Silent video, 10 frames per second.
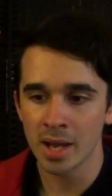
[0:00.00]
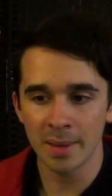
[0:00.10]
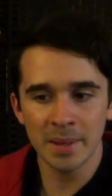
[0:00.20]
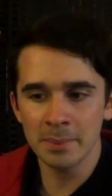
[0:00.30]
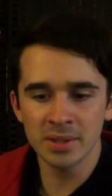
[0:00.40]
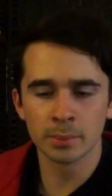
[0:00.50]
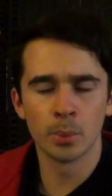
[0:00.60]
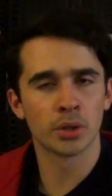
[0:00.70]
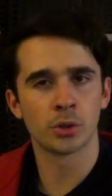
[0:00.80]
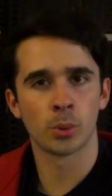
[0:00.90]
and maybe some
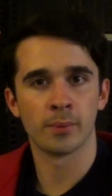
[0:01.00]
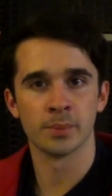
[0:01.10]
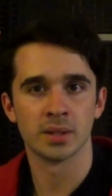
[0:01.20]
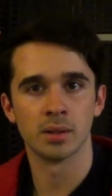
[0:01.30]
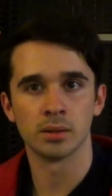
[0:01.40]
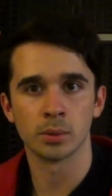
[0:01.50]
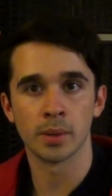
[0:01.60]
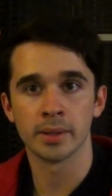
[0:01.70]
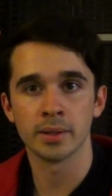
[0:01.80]
more short films along the way.